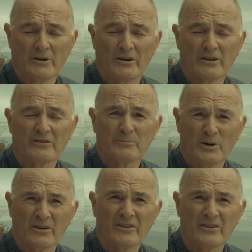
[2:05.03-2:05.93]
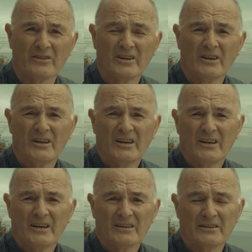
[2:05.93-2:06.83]
Herring spawn there,
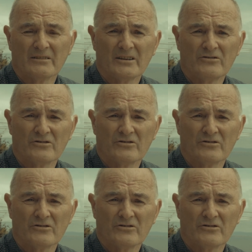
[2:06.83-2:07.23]
and